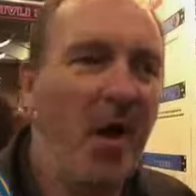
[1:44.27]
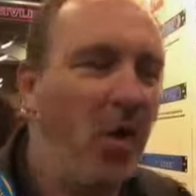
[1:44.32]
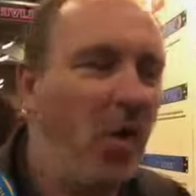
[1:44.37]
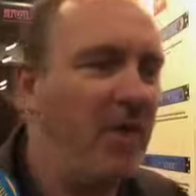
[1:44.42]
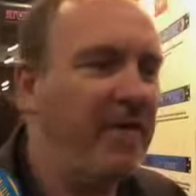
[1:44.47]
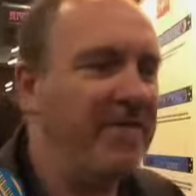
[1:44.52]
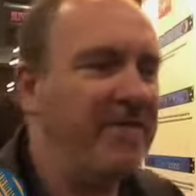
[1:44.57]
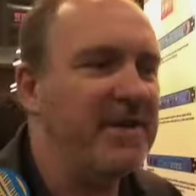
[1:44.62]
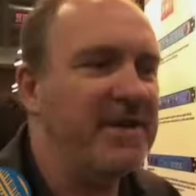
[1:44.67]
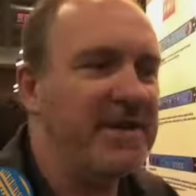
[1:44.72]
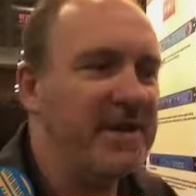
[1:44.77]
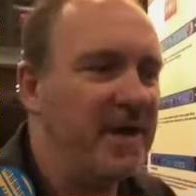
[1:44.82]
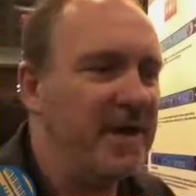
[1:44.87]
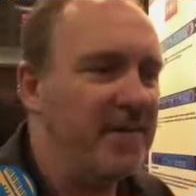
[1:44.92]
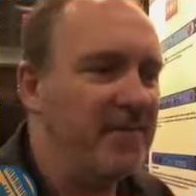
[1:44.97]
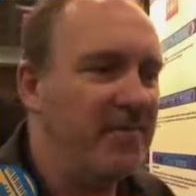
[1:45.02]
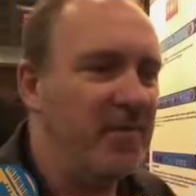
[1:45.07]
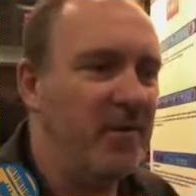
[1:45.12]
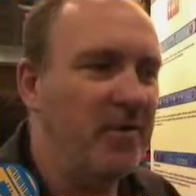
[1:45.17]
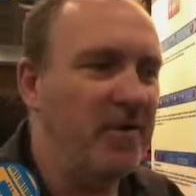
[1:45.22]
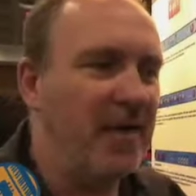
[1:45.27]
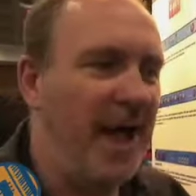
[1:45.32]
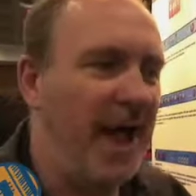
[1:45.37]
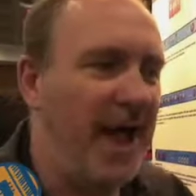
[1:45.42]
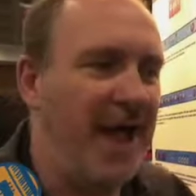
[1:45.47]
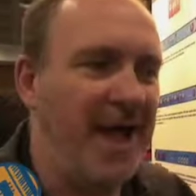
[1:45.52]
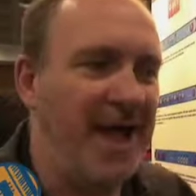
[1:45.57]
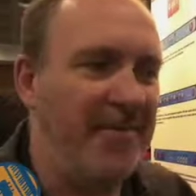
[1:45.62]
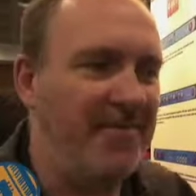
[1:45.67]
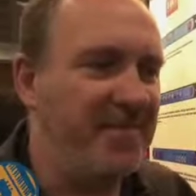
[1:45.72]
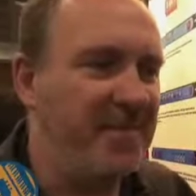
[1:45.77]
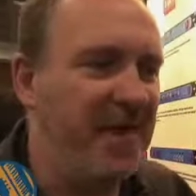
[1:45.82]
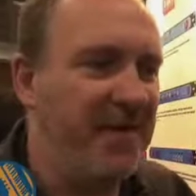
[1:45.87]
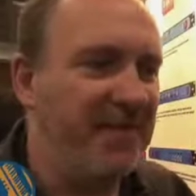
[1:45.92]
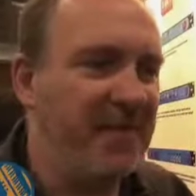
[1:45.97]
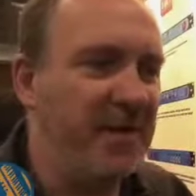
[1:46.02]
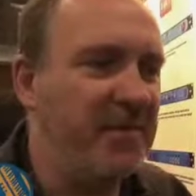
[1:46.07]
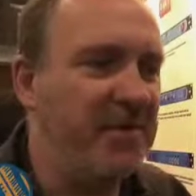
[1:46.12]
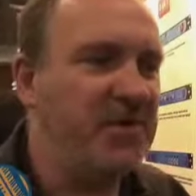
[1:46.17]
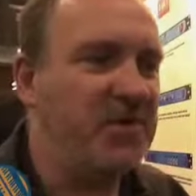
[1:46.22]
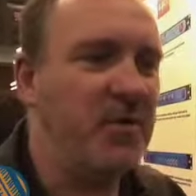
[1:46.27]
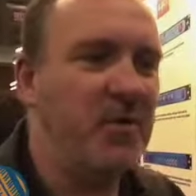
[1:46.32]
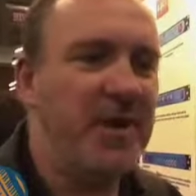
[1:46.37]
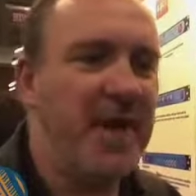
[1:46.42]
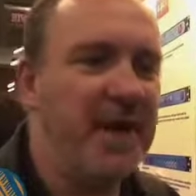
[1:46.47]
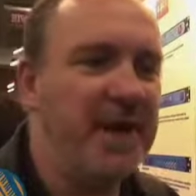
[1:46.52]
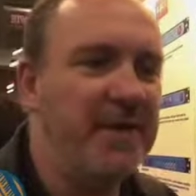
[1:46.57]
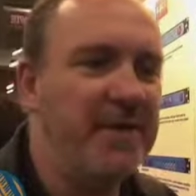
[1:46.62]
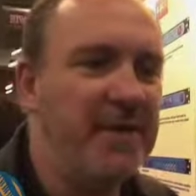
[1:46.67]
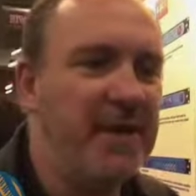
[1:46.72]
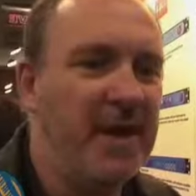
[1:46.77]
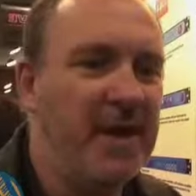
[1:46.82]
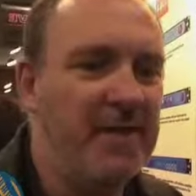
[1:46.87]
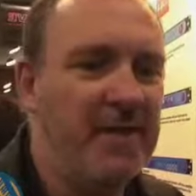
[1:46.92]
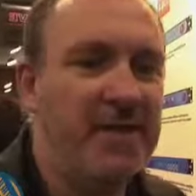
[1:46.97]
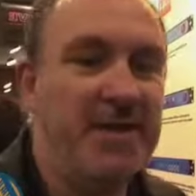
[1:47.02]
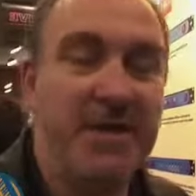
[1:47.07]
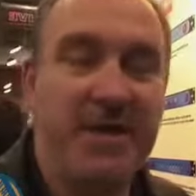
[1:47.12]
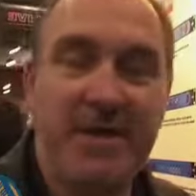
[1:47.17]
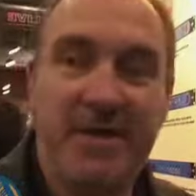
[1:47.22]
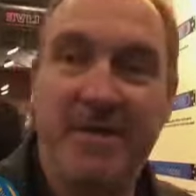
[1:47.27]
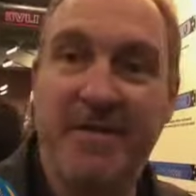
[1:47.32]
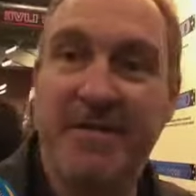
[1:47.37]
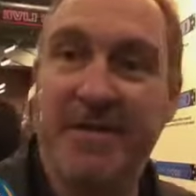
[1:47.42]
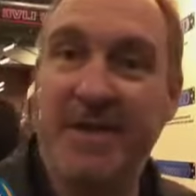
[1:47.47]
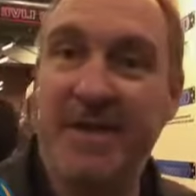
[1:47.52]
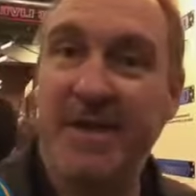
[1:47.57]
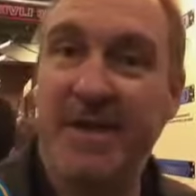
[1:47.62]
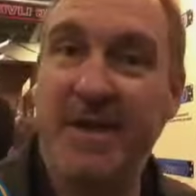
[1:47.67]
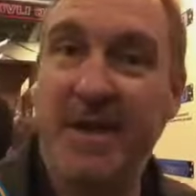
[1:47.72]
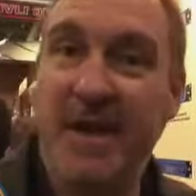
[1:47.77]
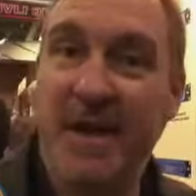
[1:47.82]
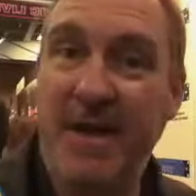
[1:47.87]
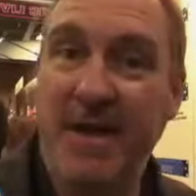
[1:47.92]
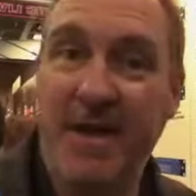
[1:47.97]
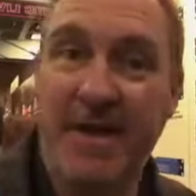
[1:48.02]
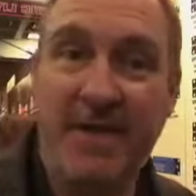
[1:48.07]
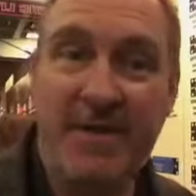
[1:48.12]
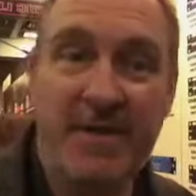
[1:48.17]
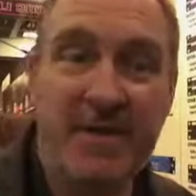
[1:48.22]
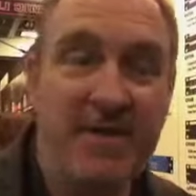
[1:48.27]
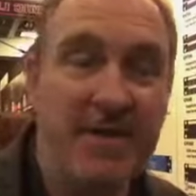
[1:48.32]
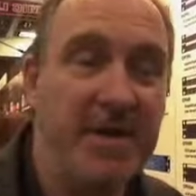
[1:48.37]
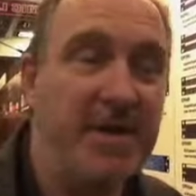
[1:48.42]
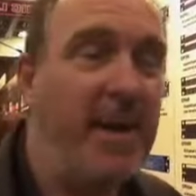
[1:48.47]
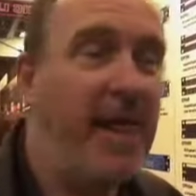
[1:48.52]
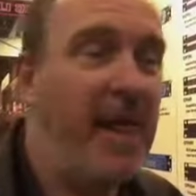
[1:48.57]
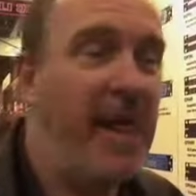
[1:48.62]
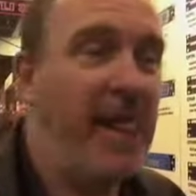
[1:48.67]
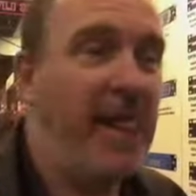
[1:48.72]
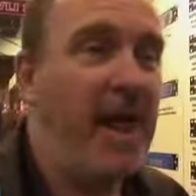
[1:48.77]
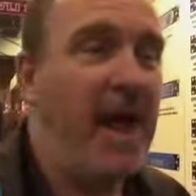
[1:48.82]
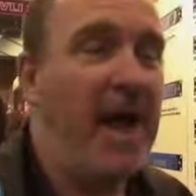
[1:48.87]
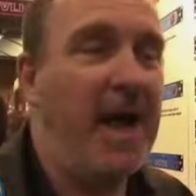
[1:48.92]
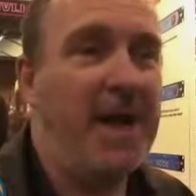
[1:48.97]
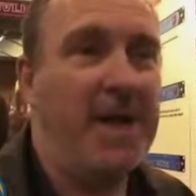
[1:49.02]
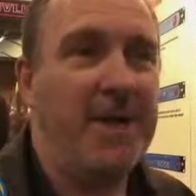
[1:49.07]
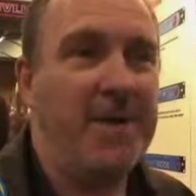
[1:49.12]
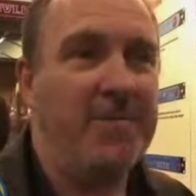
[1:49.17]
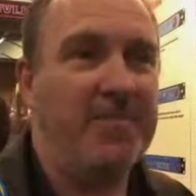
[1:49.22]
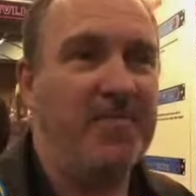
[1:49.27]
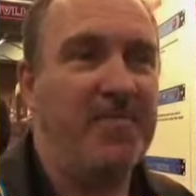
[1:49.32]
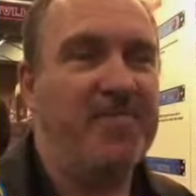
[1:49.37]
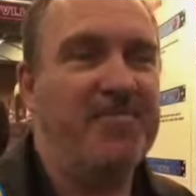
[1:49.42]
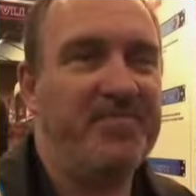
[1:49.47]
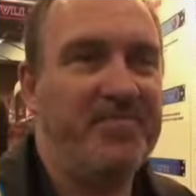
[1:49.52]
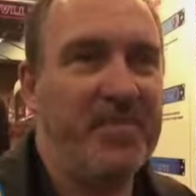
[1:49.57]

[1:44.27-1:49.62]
Or, for example, um, if we were talking in the, in the security uh, industry, um,